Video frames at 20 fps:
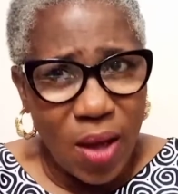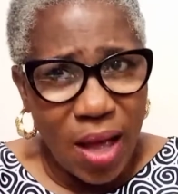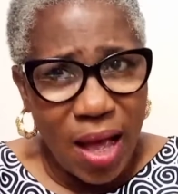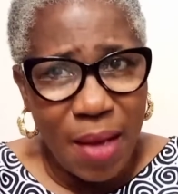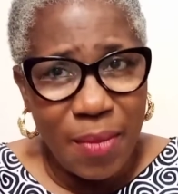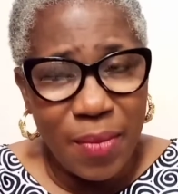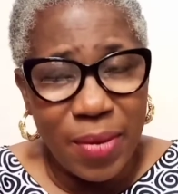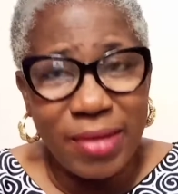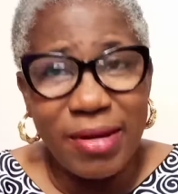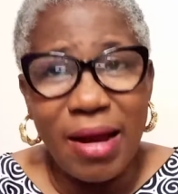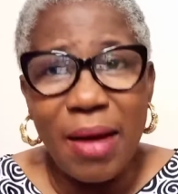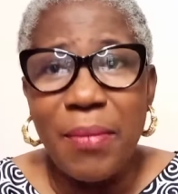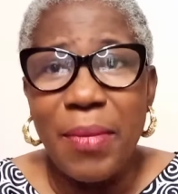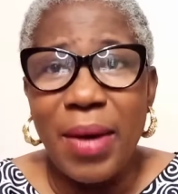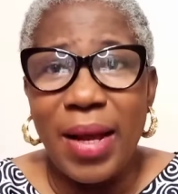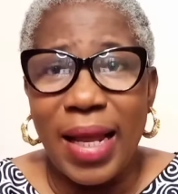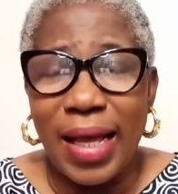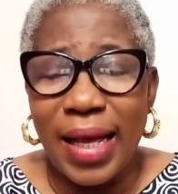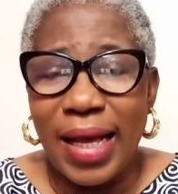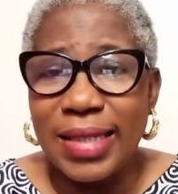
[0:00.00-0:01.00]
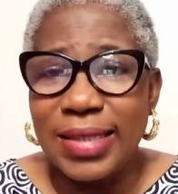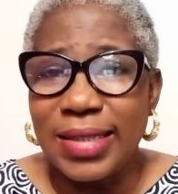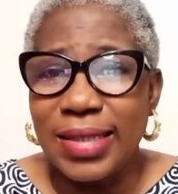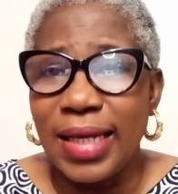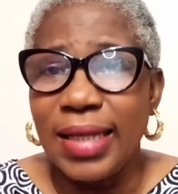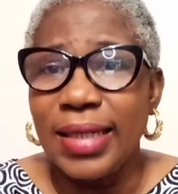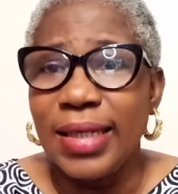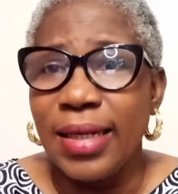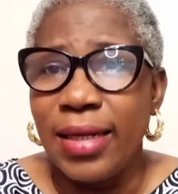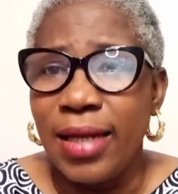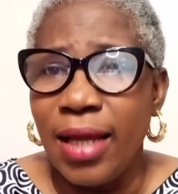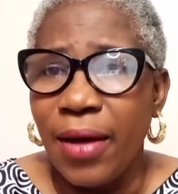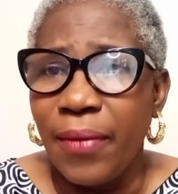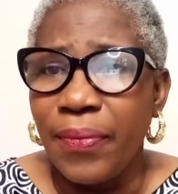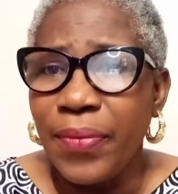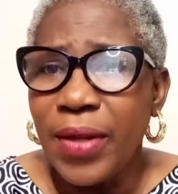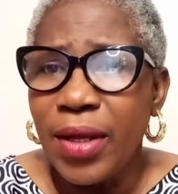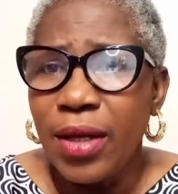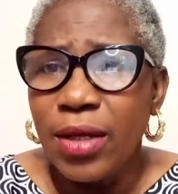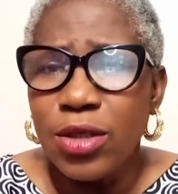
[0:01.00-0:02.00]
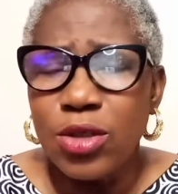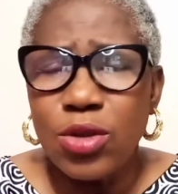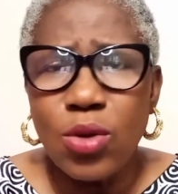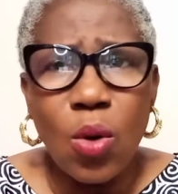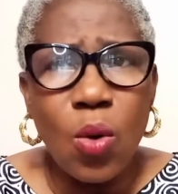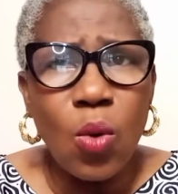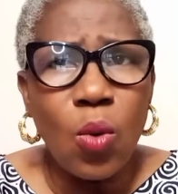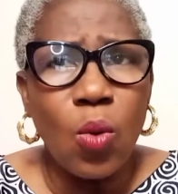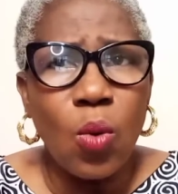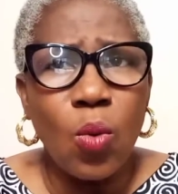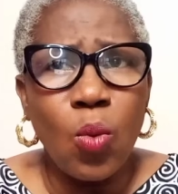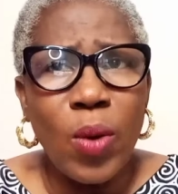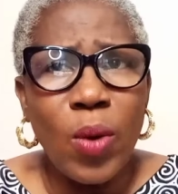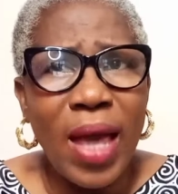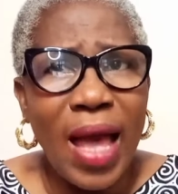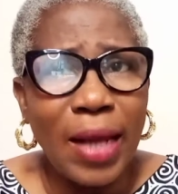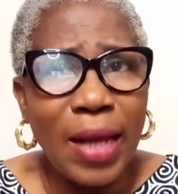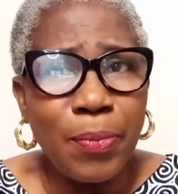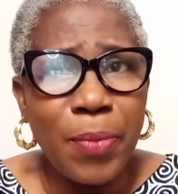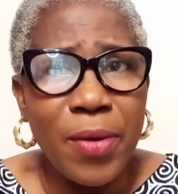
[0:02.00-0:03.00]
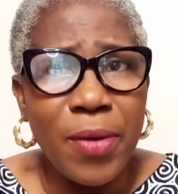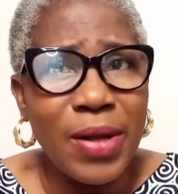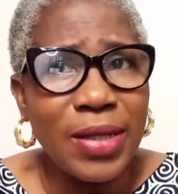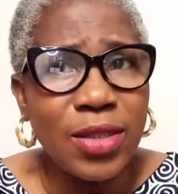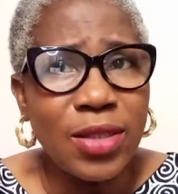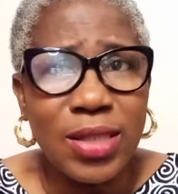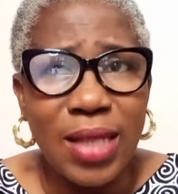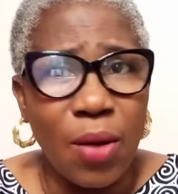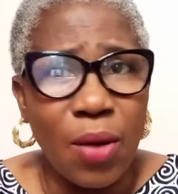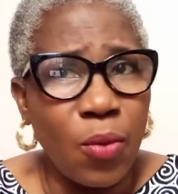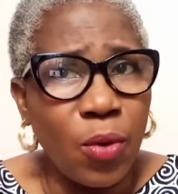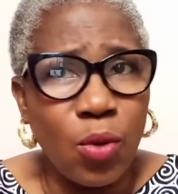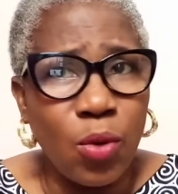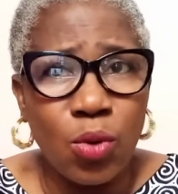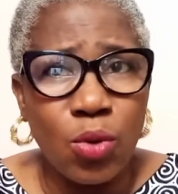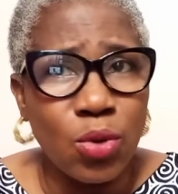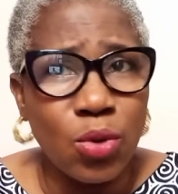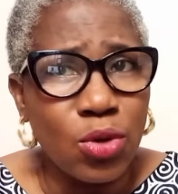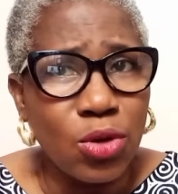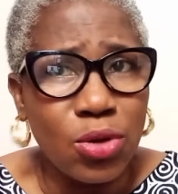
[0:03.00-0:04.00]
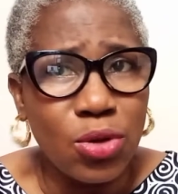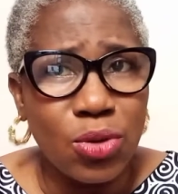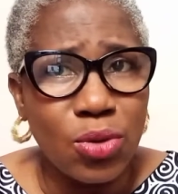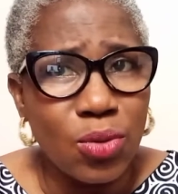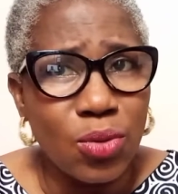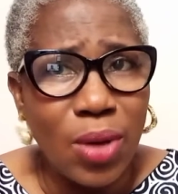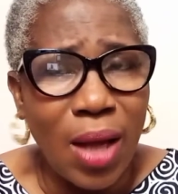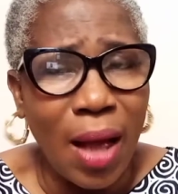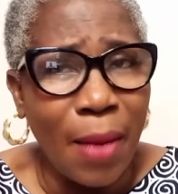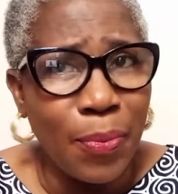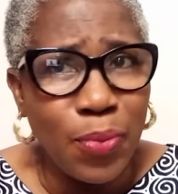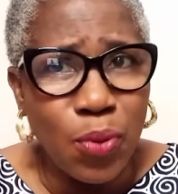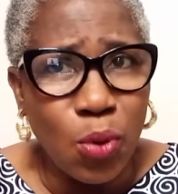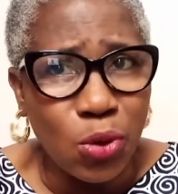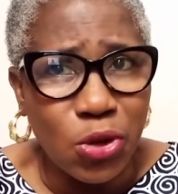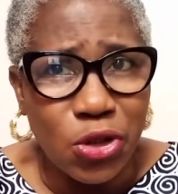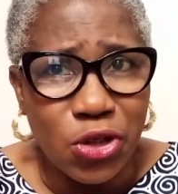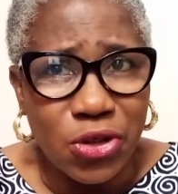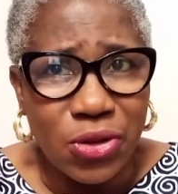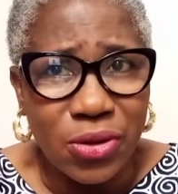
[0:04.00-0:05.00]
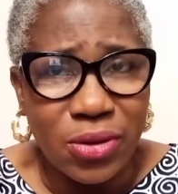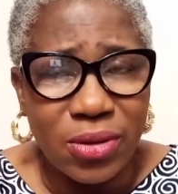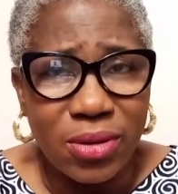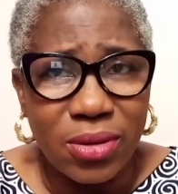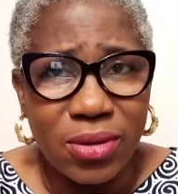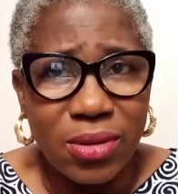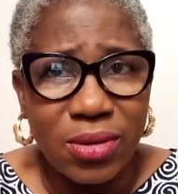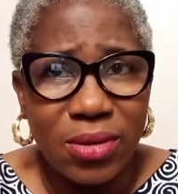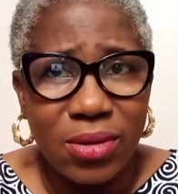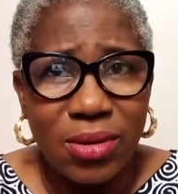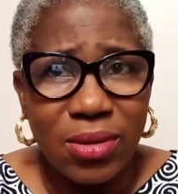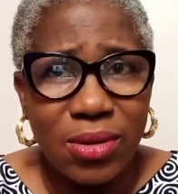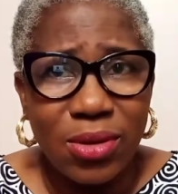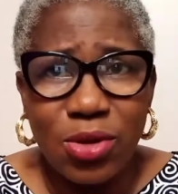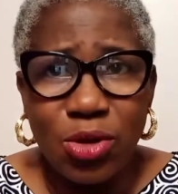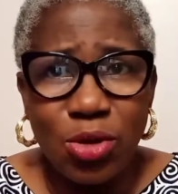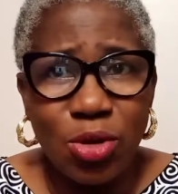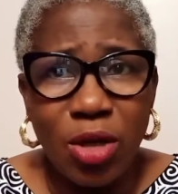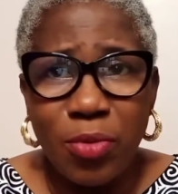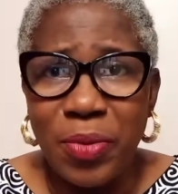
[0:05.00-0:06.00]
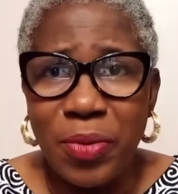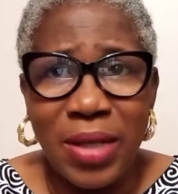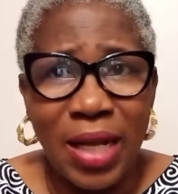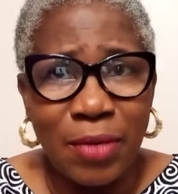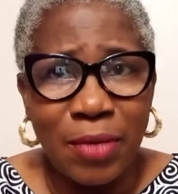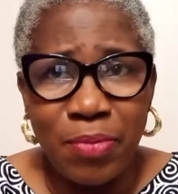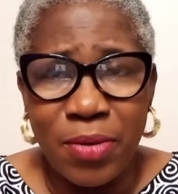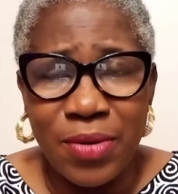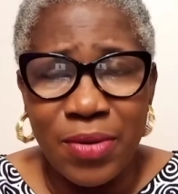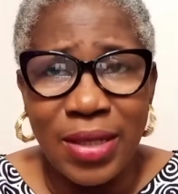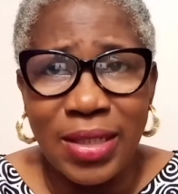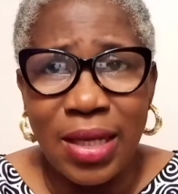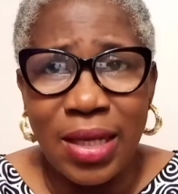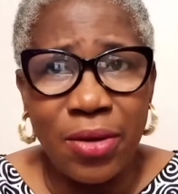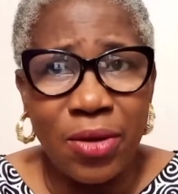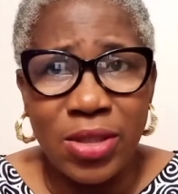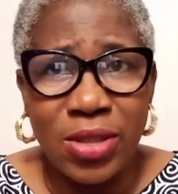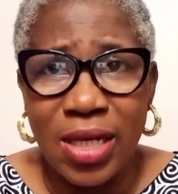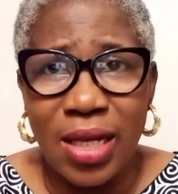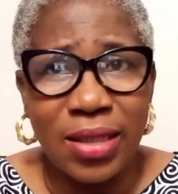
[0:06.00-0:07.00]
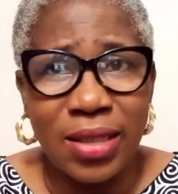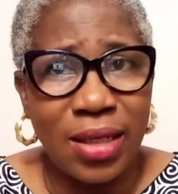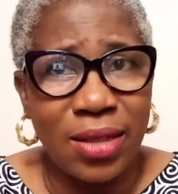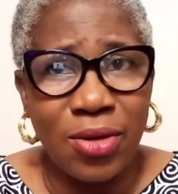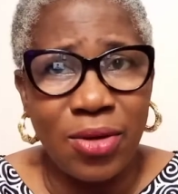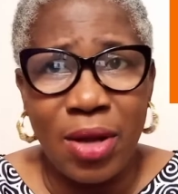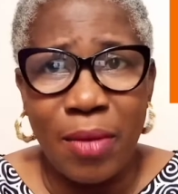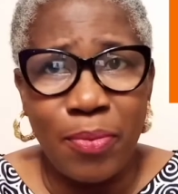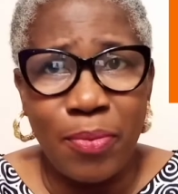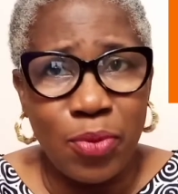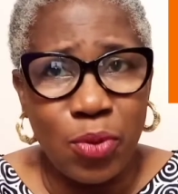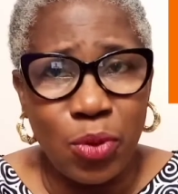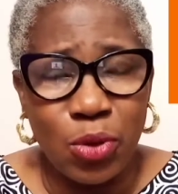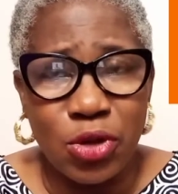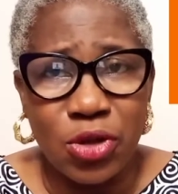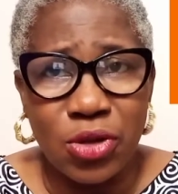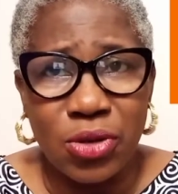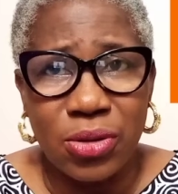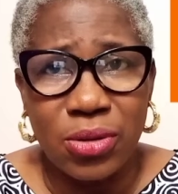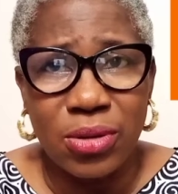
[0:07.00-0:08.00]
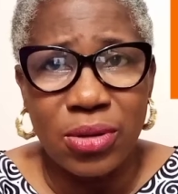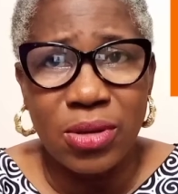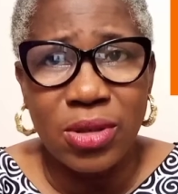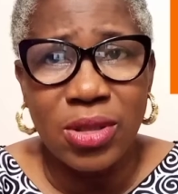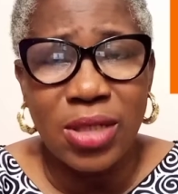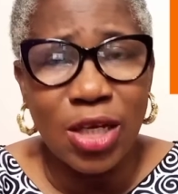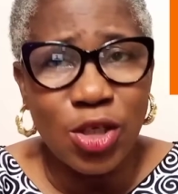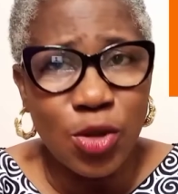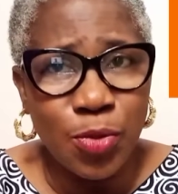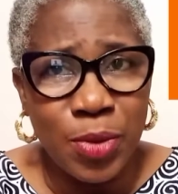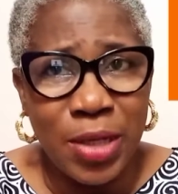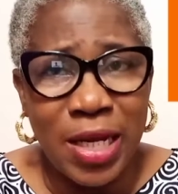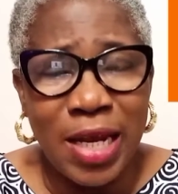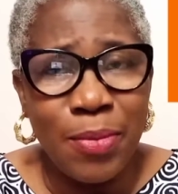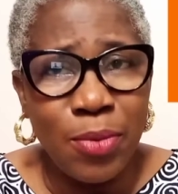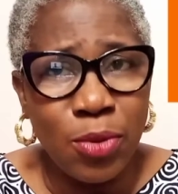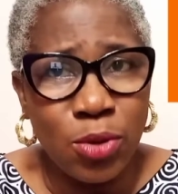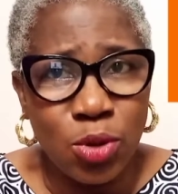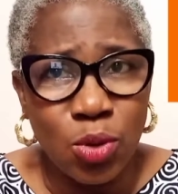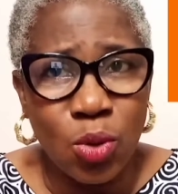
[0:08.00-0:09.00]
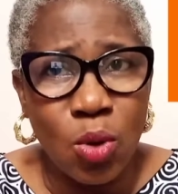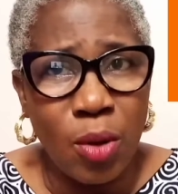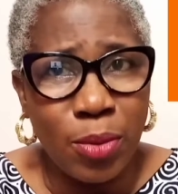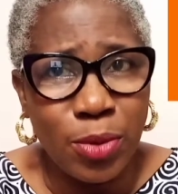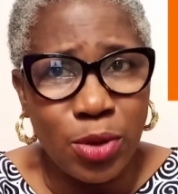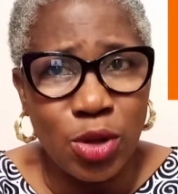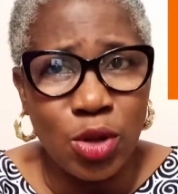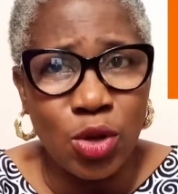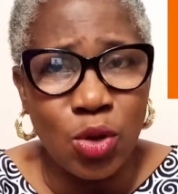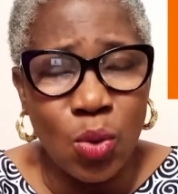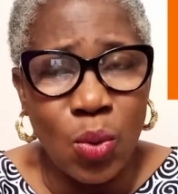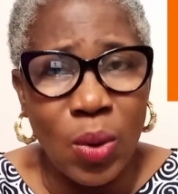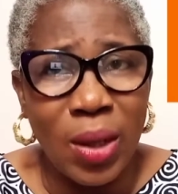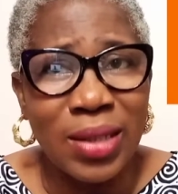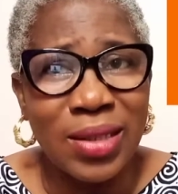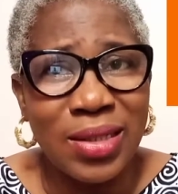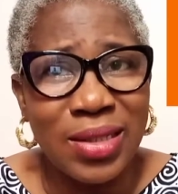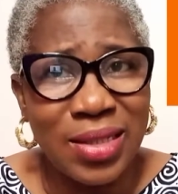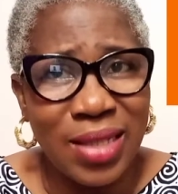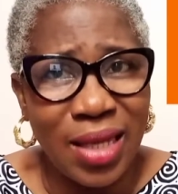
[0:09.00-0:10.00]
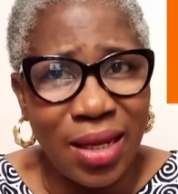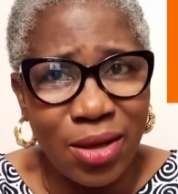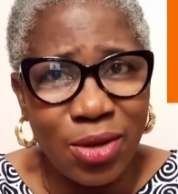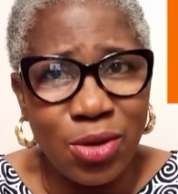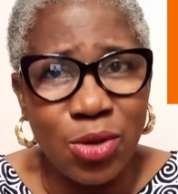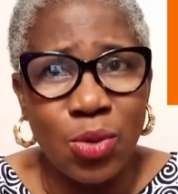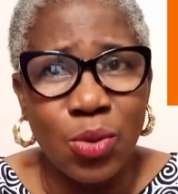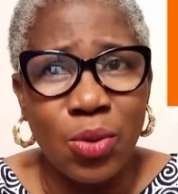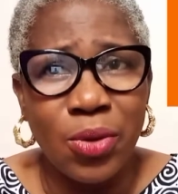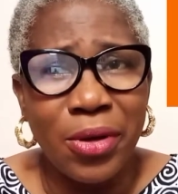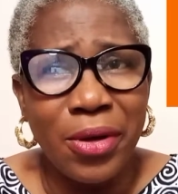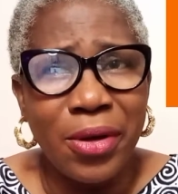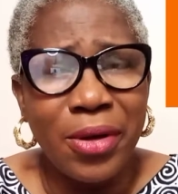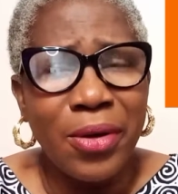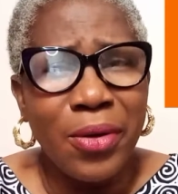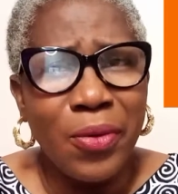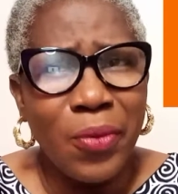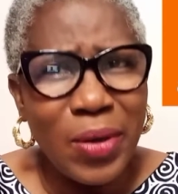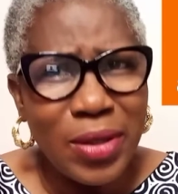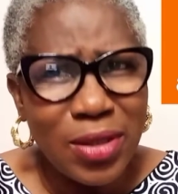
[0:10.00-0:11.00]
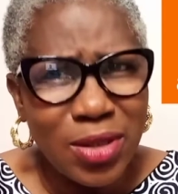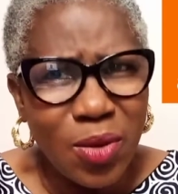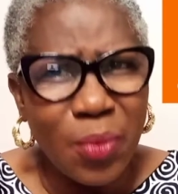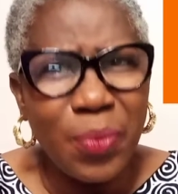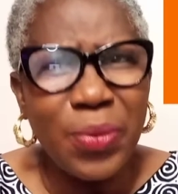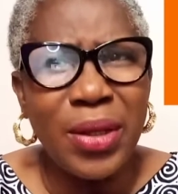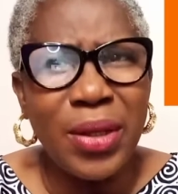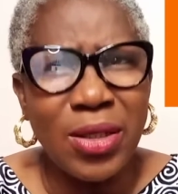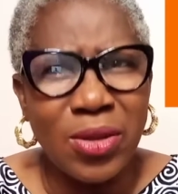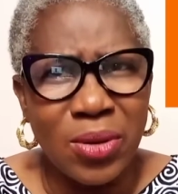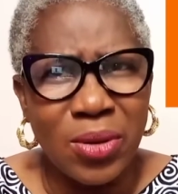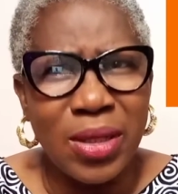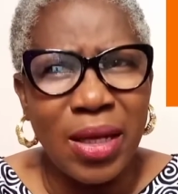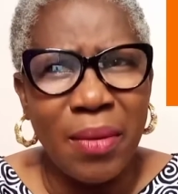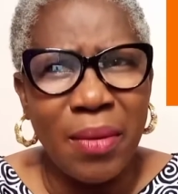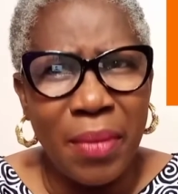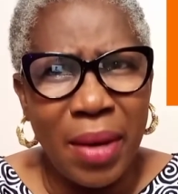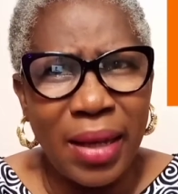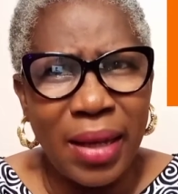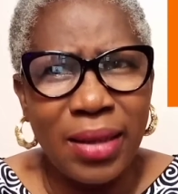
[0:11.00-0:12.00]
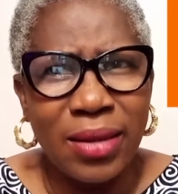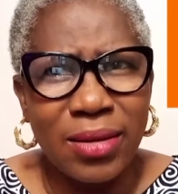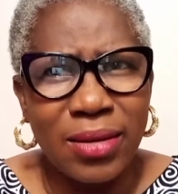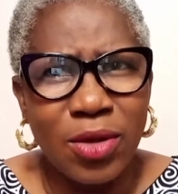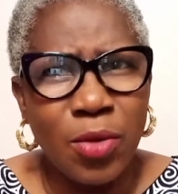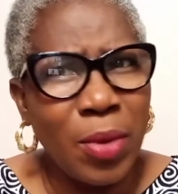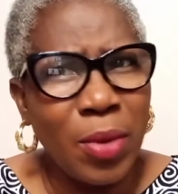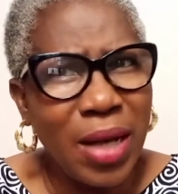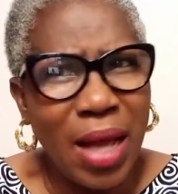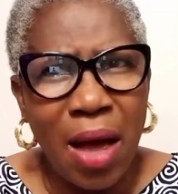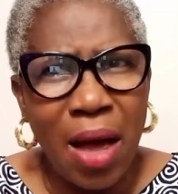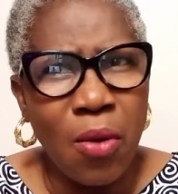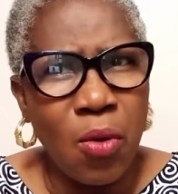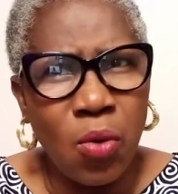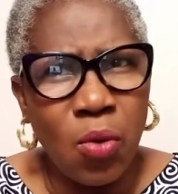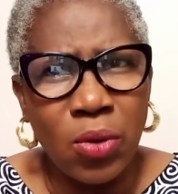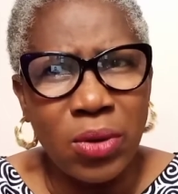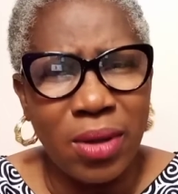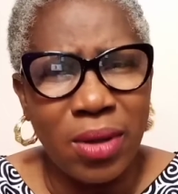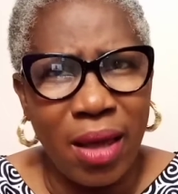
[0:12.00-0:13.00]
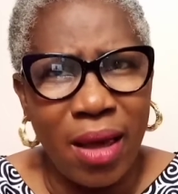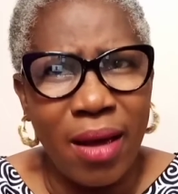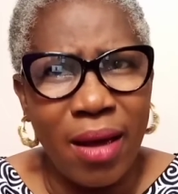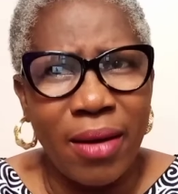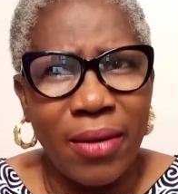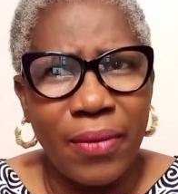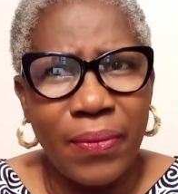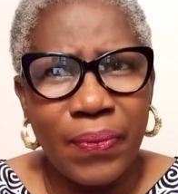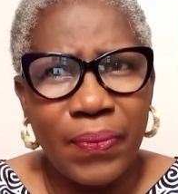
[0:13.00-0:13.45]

I'm a grandma, like I said earlier. So we had parents that we couldn't approach. Do not be that parent that your child cannot approach. Your child should be able to come to you and tell you when something is on their mind, no matter how old they are.